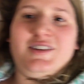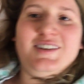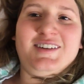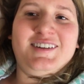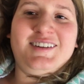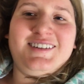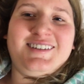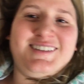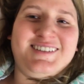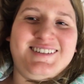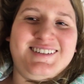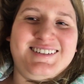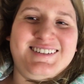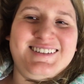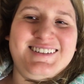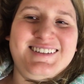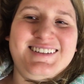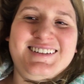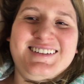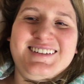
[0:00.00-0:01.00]

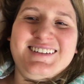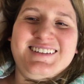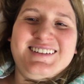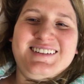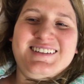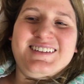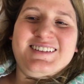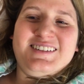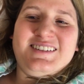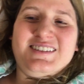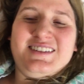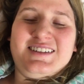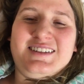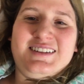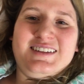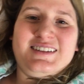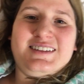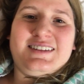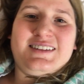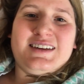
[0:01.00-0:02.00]
Which
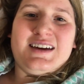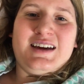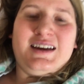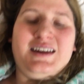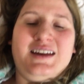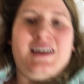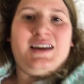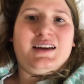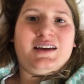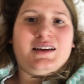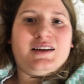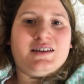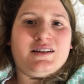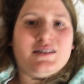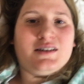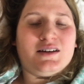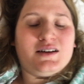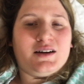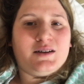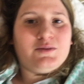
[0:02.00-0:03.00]
is
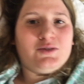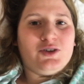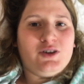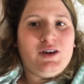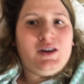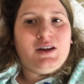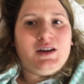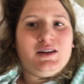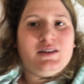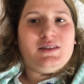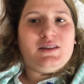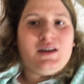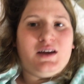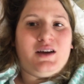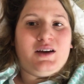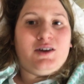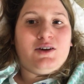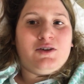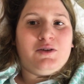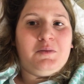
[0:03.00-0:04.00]
exciting. I'm trying to get the
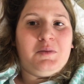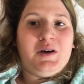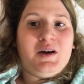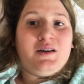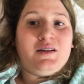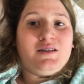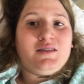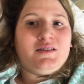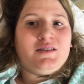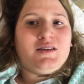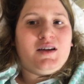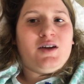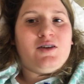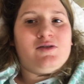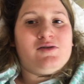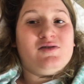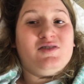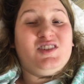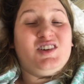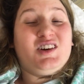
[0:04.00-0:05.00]
air to pass because I
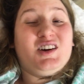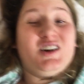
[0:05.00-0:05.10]
don't know if you